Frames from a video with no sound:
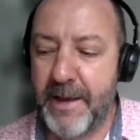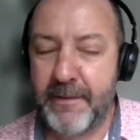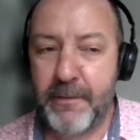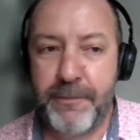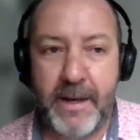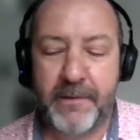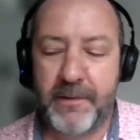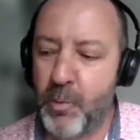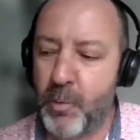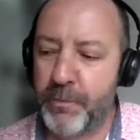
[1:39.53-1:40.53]
had this feeling as
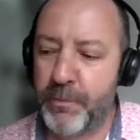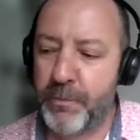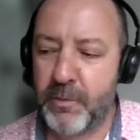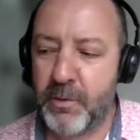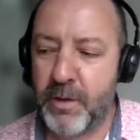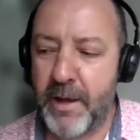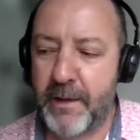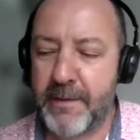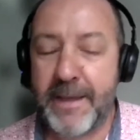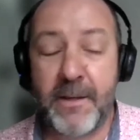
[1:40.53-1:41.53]
I walked in the door,
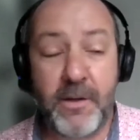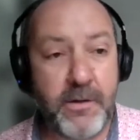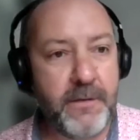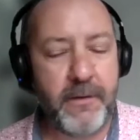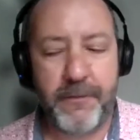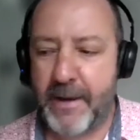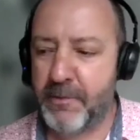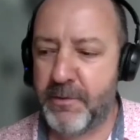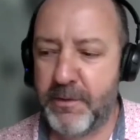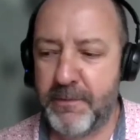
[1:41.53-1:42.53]
like, thank goodness I
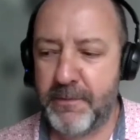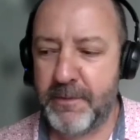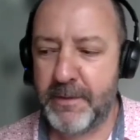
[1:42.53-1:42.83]
found you.